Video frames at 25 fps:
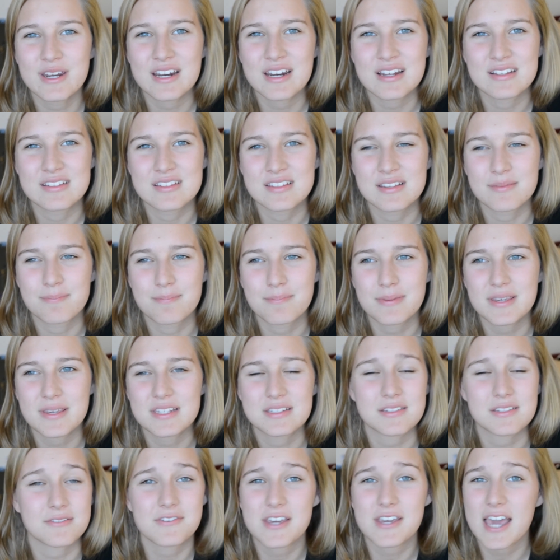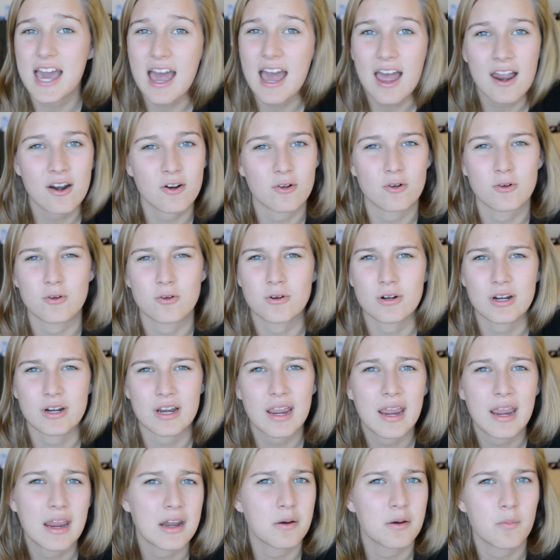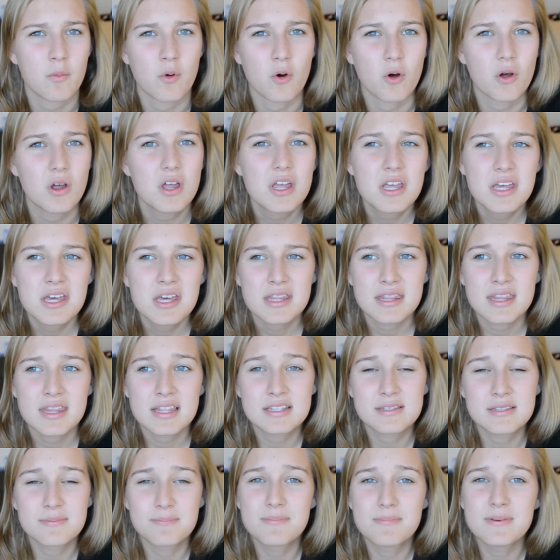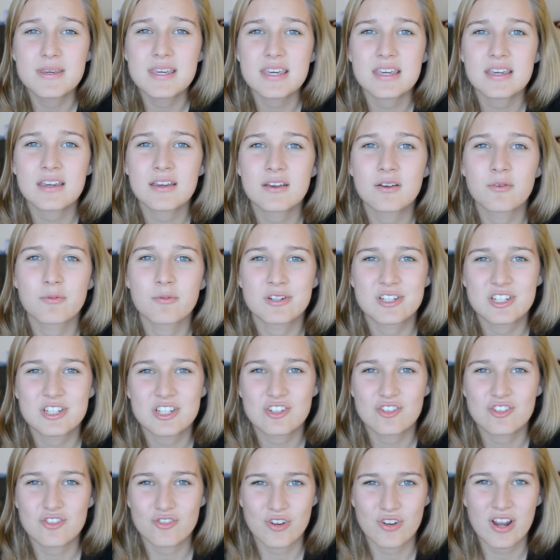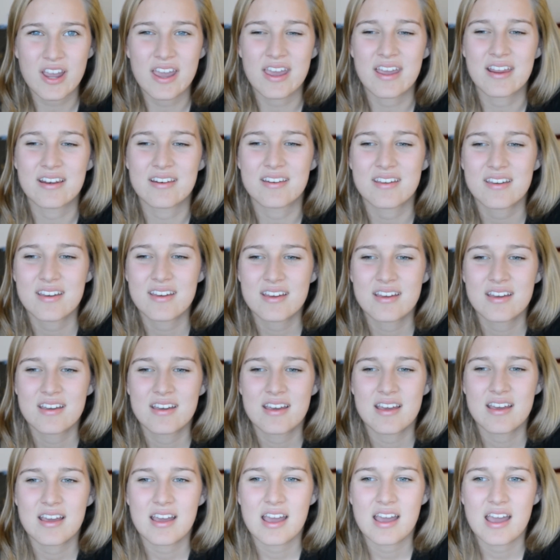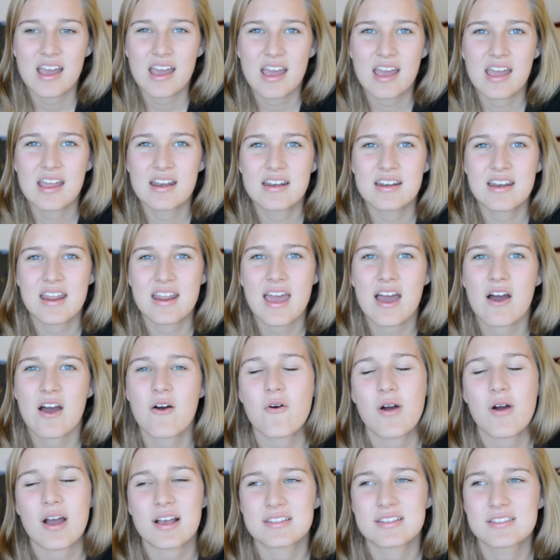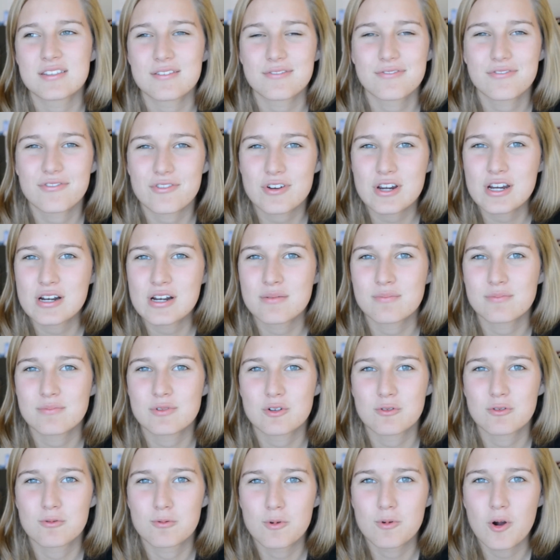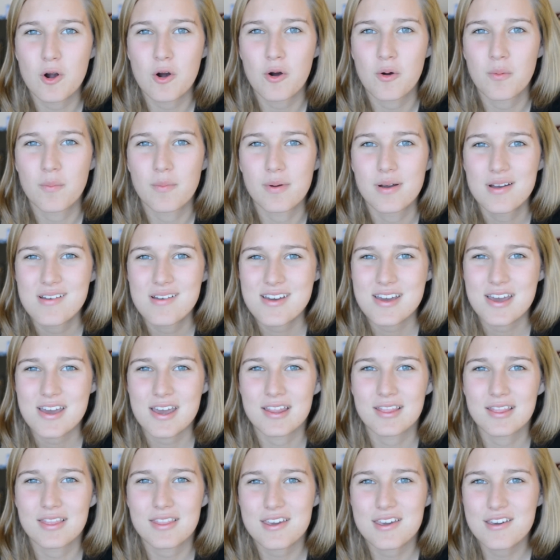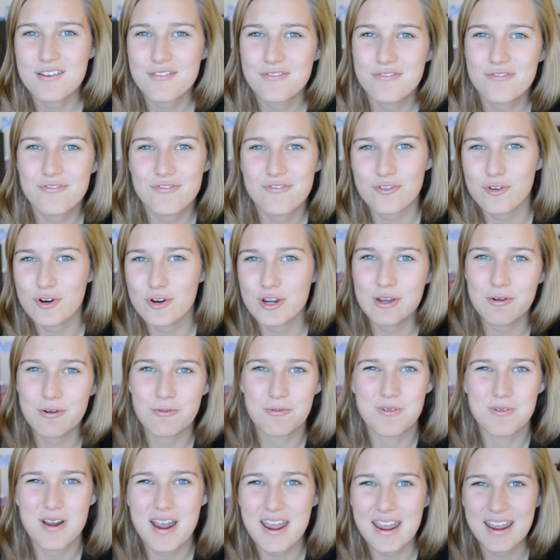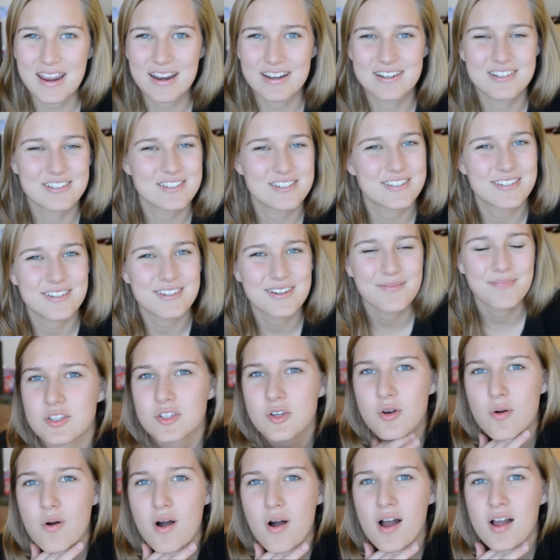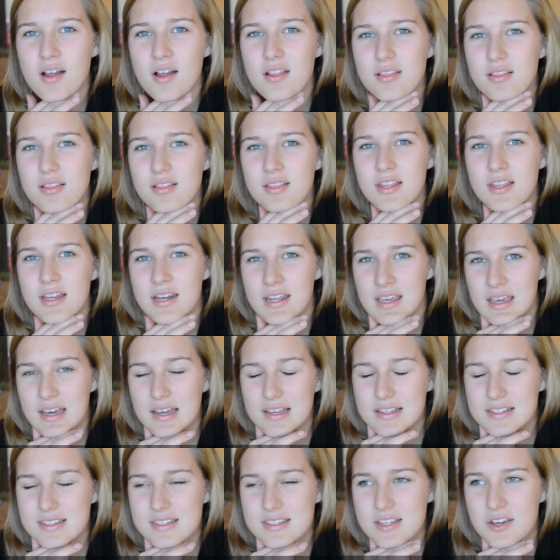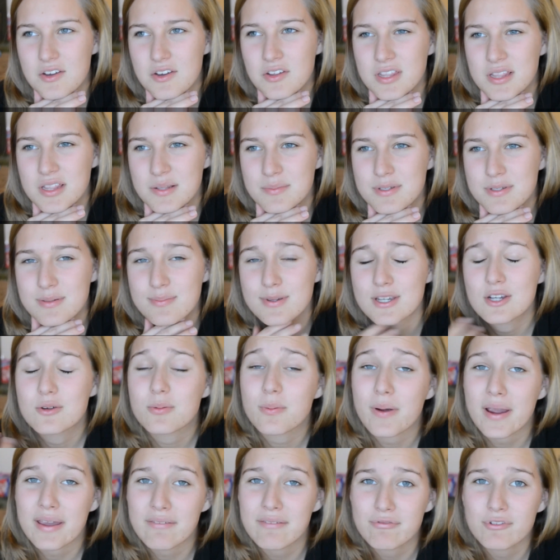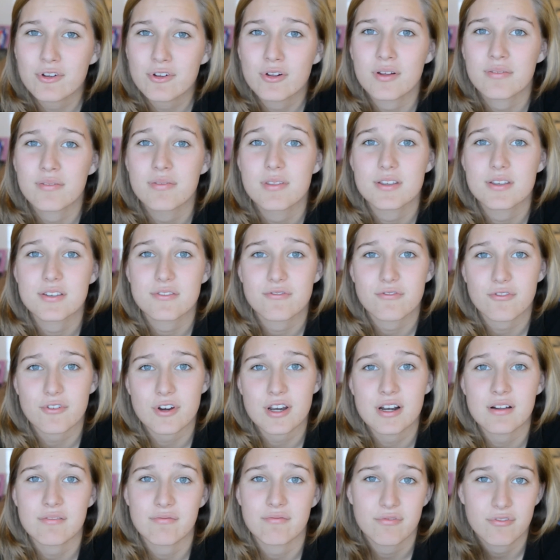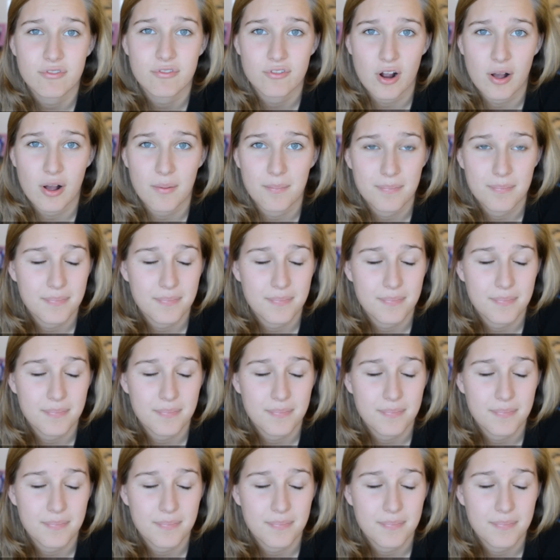as a piece of cattle or animal that's being restrained and now has the freedom to roam and live free range. So Aunt Lydia is telling them to be grateful of this freedom from.